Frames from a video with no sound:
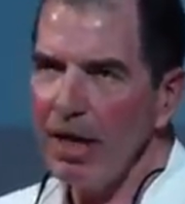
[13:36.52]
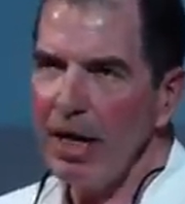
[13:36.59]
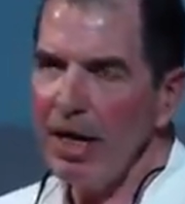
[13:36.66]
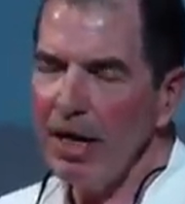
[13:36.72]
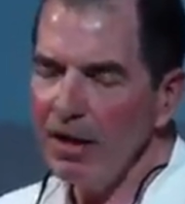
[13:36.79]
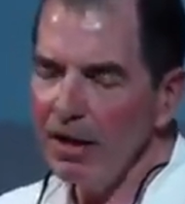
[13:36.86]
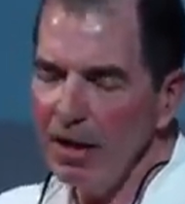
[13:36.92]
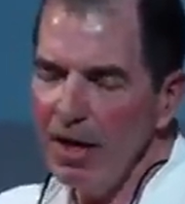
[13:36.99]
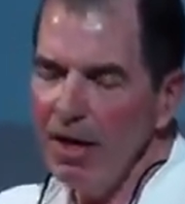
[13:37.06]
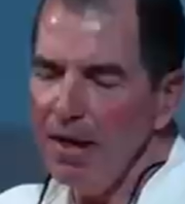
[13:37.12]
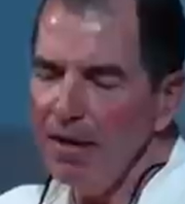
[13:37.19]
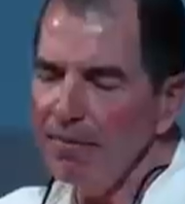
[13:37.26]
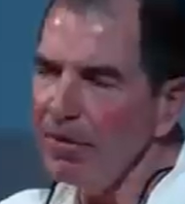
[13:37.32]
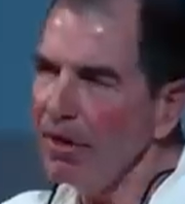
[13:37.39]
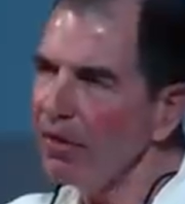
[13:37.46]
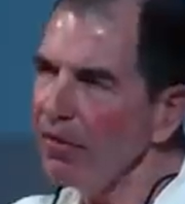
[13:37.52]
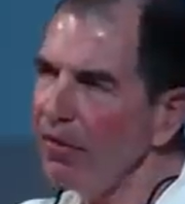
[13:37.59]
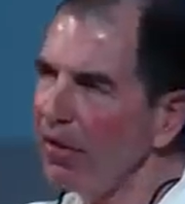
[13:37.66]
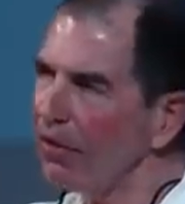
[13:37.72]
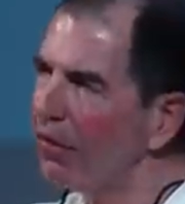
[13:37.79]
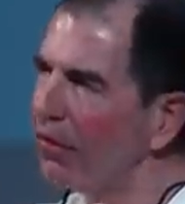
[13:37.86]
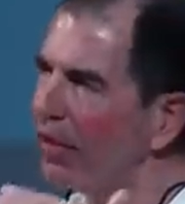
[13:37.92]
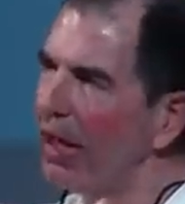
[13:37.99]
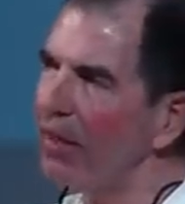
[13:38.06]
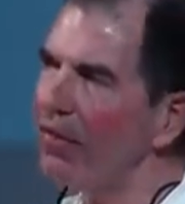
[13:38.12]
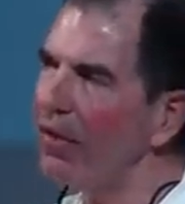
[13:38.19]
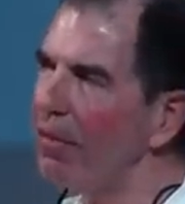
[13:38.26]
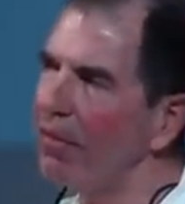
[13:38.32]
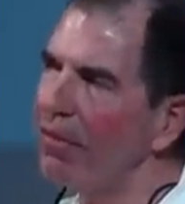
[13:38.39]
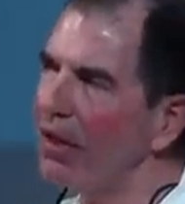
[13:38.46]
And there's this
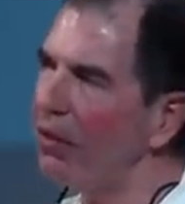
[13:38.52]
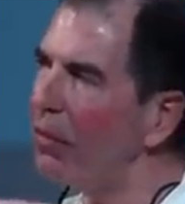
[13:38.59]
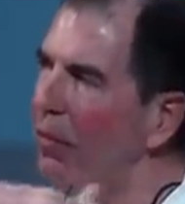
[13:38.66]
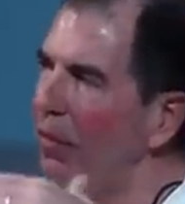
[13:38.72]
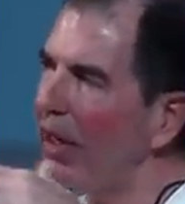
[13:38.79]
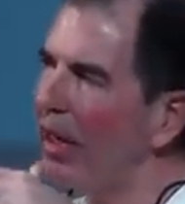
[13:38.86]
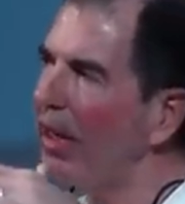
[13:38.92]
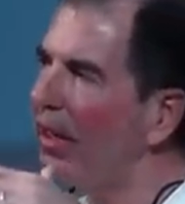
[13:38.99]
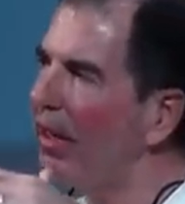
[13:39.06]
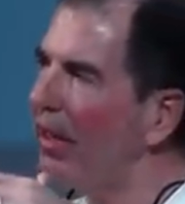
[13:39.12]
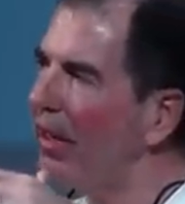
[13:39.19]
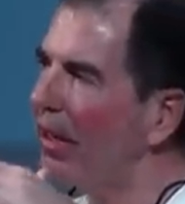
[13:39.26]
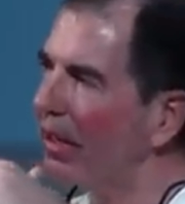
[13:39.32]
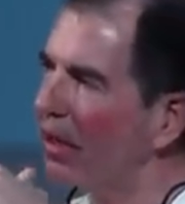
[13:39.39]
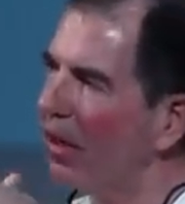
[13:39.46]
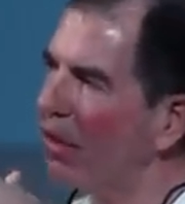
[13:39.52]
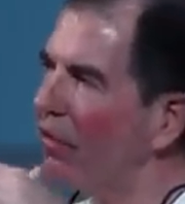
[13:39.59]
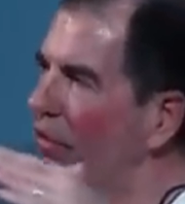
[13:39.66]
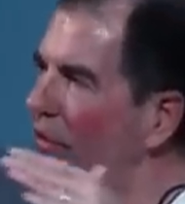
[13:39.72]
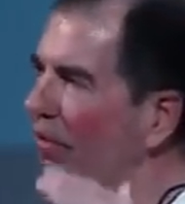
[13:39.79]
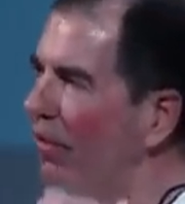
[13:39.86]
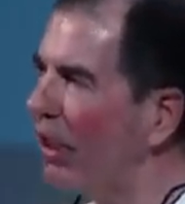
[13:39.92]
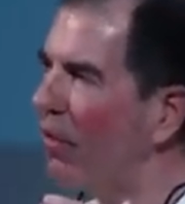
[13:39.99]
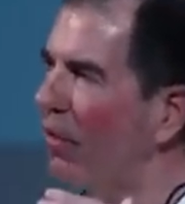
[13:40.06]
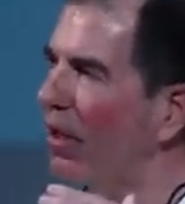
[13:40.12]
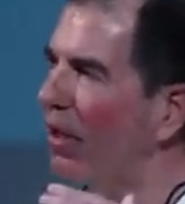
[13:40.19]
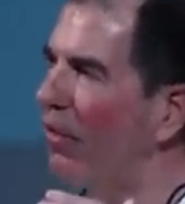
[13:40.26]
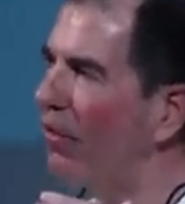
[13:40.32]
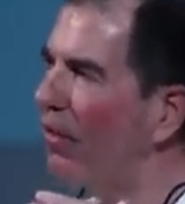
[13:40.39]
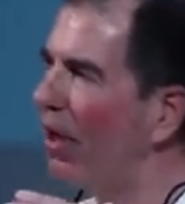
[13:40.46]
schism between the culture of the
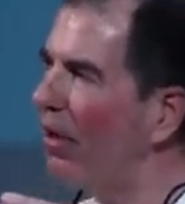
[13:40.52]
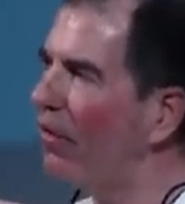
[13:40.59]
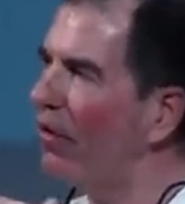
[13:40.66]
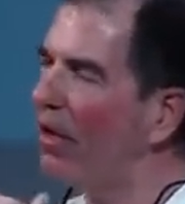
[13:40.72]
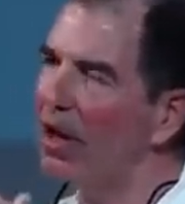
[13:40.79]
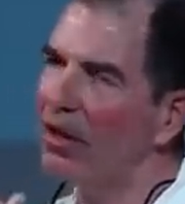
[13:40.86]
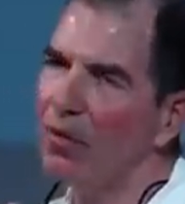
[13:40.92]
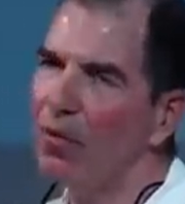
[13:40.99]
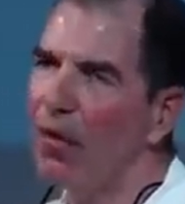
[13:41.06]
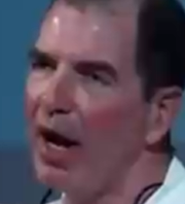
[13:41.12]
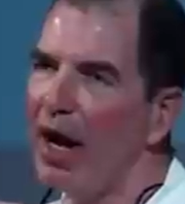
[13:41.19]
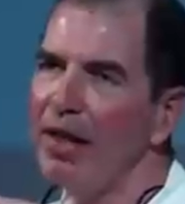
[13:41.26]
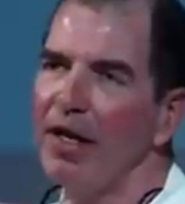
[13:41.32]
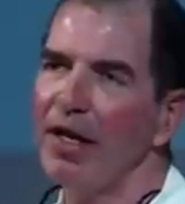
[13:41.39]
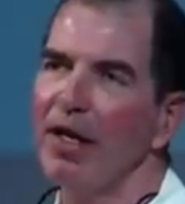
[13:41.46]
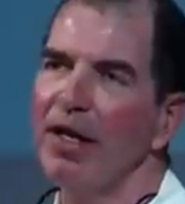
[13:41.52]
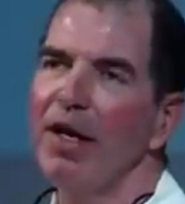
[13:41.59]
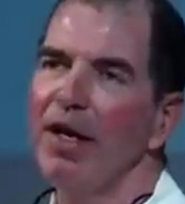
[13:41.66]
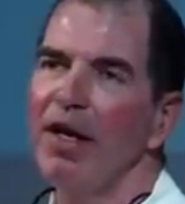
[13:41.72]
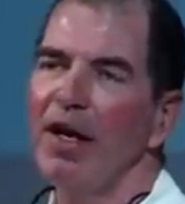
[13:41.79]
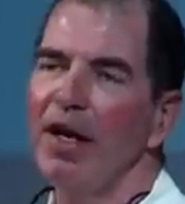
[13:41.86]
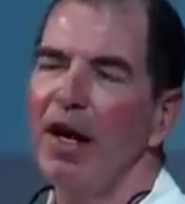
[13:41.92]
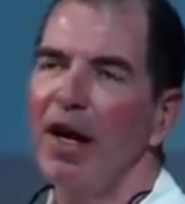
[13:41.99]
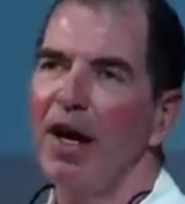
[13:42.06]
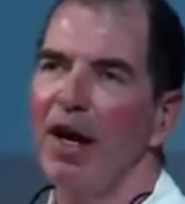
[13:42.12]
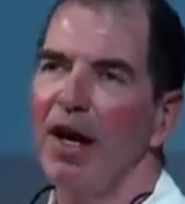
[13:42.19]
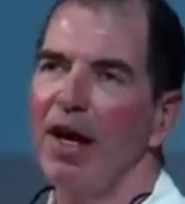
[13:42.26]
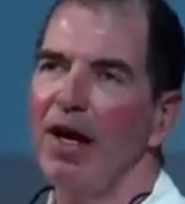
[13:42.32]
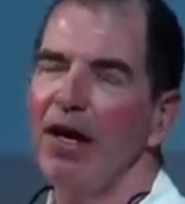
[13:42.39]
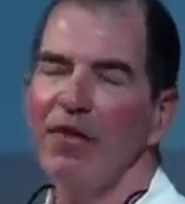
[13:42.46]
organization and the way that
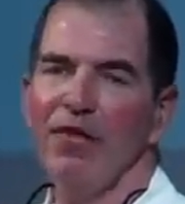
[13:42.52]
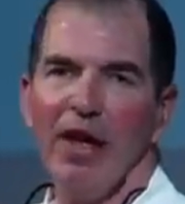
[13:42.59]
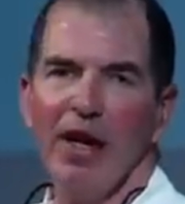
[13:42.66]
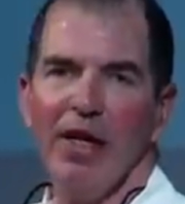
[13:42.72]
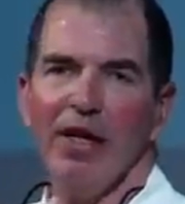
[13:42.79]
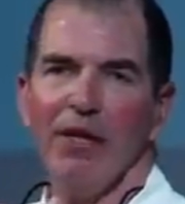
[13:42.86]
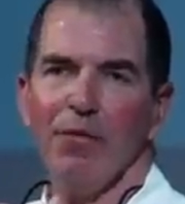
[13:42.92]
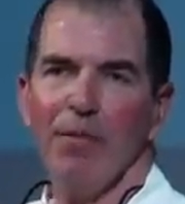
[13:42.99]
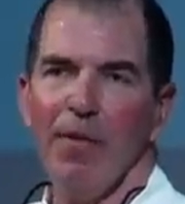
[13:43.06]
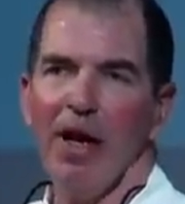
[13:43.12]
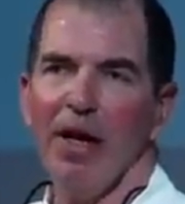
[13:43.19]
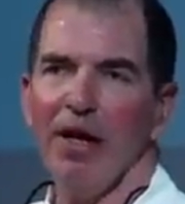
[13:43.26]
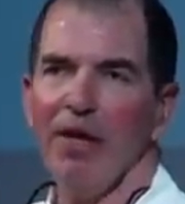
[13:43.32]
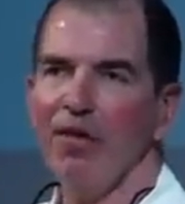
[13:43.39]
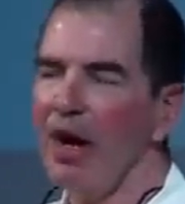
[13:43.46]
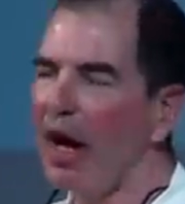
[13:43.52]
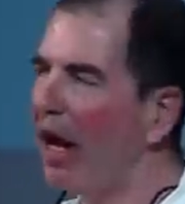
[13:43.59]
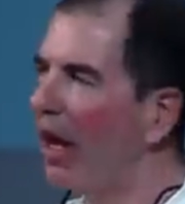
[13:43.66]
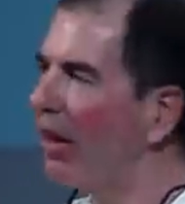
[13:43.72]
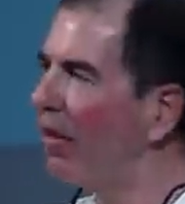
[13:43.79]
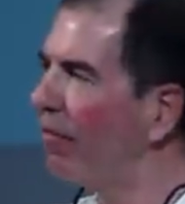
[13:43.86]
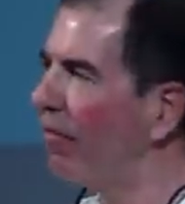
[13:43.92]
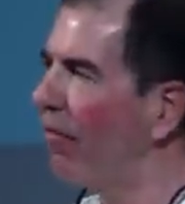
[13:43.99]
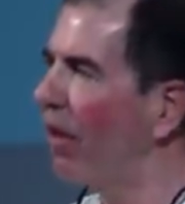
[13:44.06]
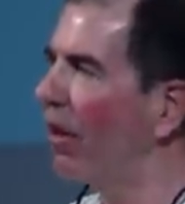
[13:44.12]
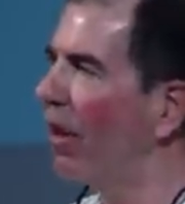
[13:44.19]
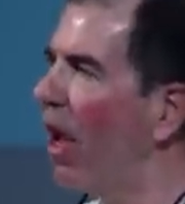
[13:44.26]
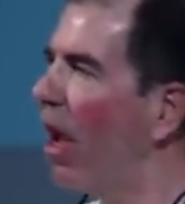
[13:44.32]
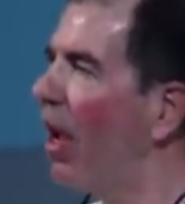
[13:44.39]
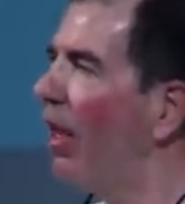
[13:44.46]
uh, executives manage, and the
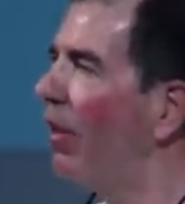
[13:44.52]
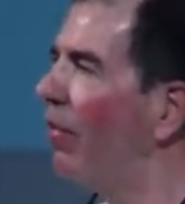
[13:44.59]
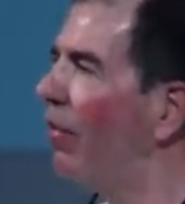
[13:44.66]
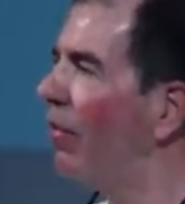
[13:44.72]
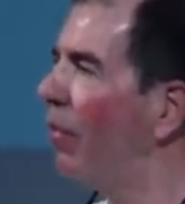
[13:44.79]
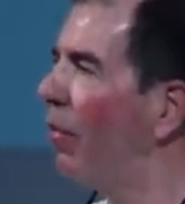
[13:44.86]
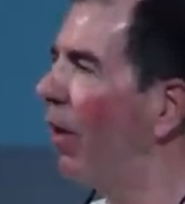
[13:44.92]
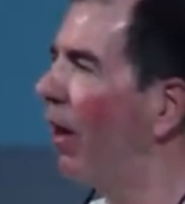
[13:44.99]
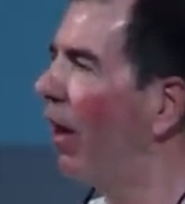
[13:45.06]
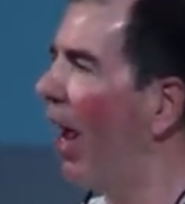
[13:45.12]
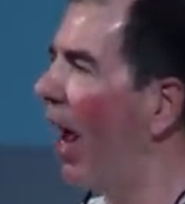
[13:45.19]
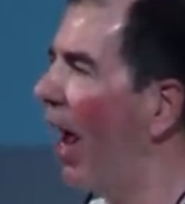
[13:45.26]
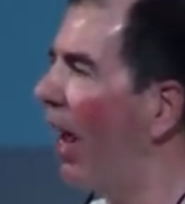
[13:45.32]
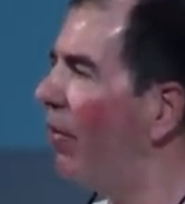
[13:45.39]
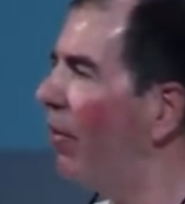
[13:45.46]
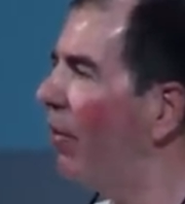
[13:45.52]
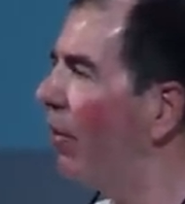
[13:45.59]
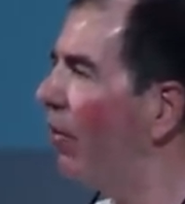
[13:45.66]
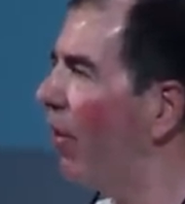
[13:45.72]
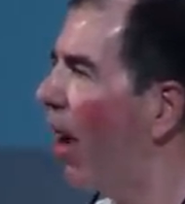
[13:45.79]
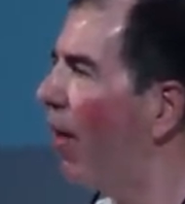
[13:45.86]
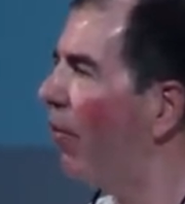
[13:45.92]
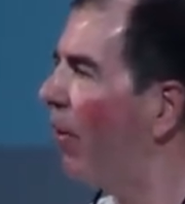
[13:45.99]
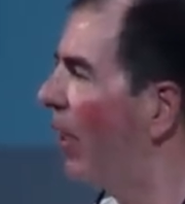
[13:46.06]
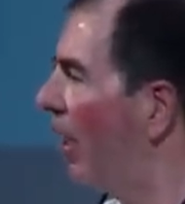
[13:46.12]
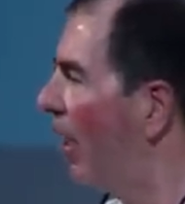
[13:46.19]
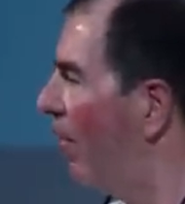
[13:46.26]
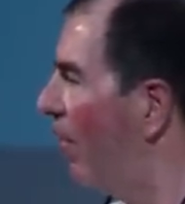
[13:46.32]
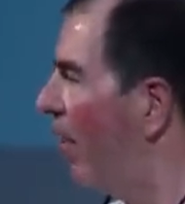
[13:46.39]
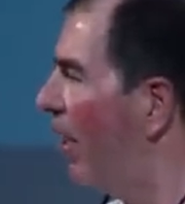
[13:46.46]
front lines where Agile is
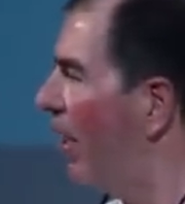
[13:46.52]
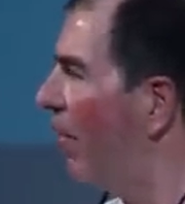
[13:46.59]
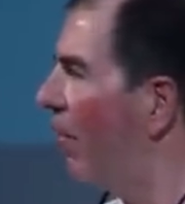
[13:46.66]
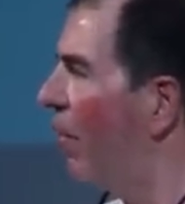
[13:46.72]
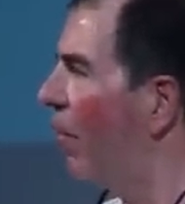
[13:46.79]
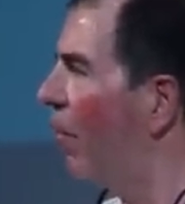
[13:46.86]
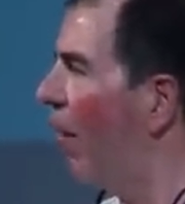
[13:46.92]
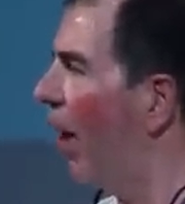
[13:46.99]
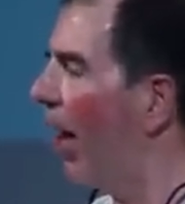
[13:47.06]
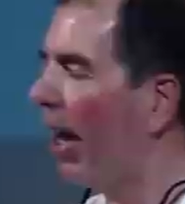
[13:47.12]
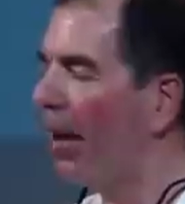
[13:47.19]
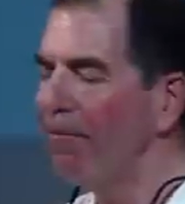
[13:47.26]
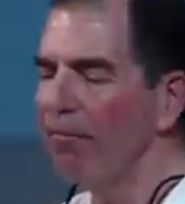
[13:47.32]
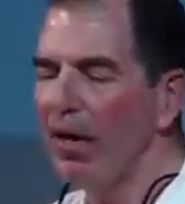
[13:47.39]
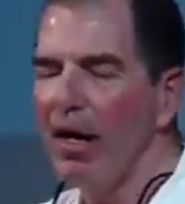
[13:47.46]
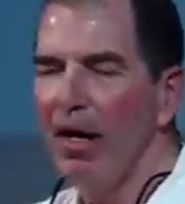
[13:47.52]
operating in a very different way.